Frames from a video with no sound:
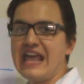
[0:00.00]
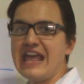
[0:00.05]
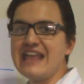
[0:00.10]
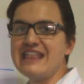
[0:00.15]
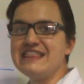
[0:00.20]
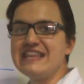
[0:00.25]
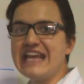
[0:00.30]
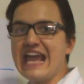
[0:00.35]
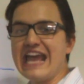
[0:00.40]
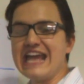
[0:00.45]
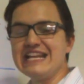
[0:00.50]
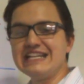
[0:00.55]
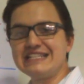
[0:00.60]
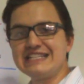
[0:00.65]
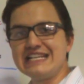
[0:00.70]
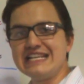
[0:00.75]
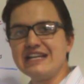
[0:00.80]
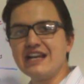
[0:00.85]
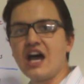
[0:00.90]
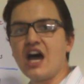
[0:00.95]
In the
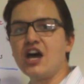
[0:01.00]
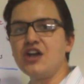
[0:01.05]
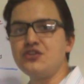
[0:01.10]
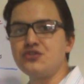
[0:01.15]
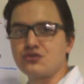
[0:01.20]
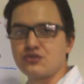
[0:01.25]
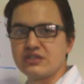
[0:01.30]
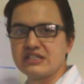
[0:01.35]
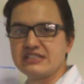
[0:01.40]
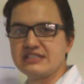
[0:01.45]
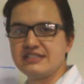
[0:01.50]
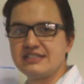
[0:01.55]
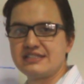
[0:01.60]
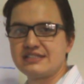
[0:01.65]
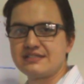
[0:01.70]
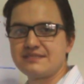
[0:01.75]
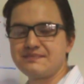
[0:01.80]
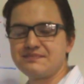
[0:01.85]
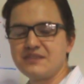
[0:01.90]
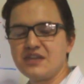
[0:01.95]

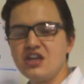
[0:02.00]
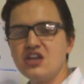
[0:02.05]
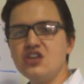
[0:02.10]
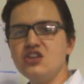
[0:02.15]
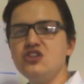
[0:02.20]
1800s,